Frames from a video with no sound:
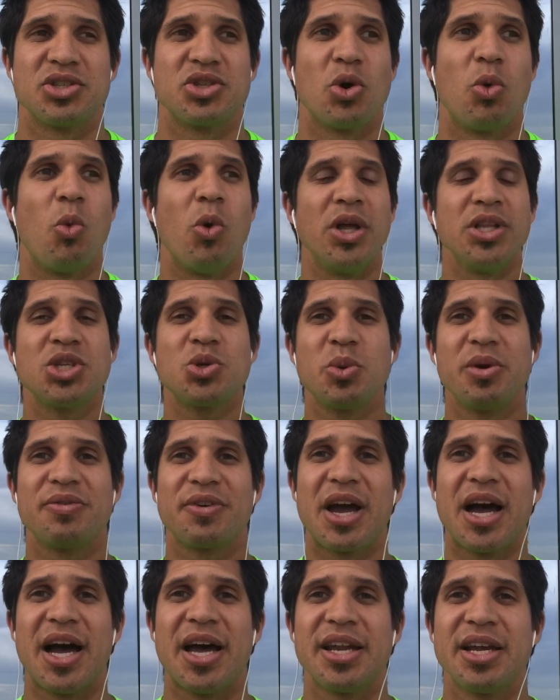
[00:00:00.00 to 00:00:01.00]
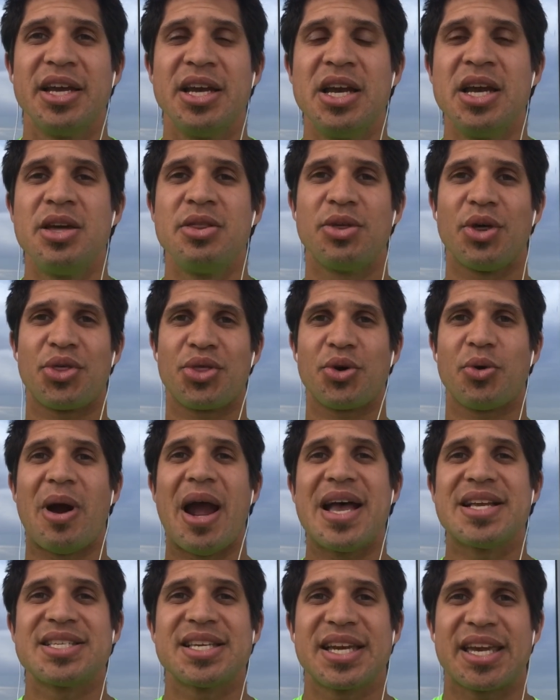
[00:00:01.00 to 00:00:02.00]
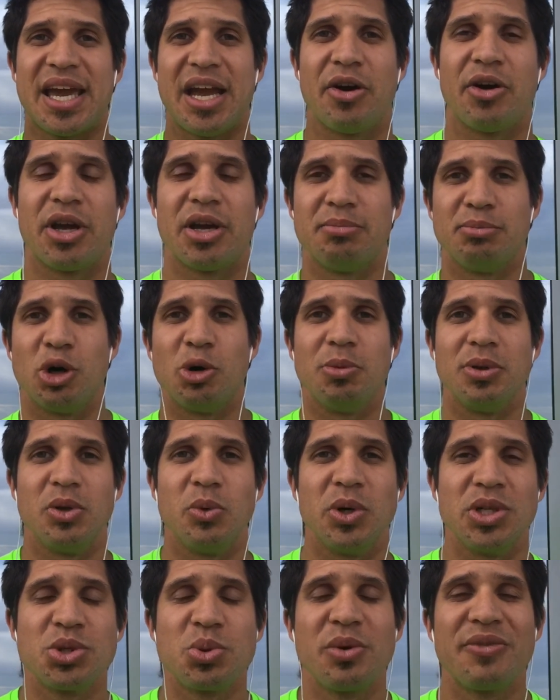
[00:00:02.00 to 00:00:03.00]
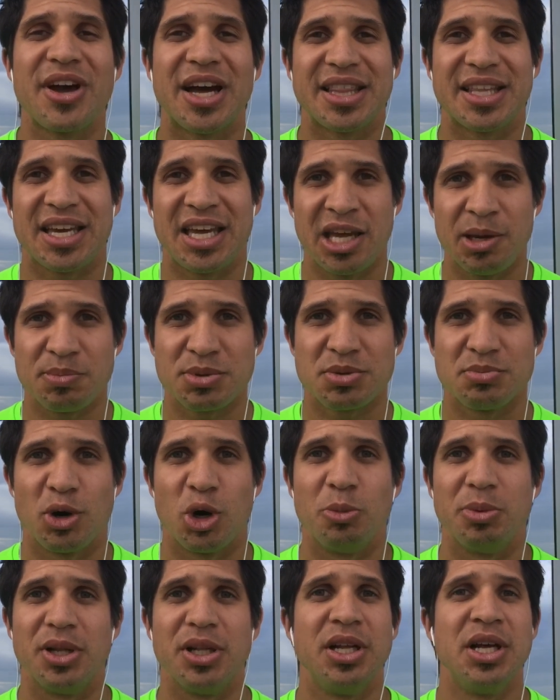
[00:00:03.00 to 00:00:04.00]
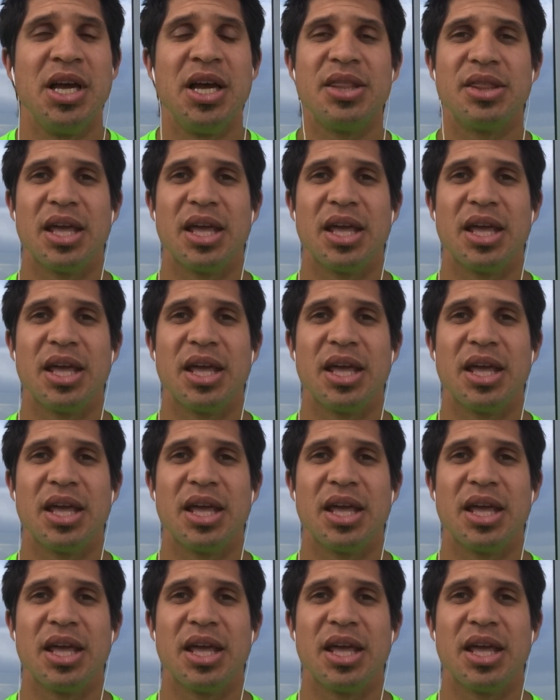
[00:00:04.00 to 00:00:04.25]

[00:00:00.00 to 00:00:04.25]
So once we've got the thoracic area mobile, once we've got the hips mobile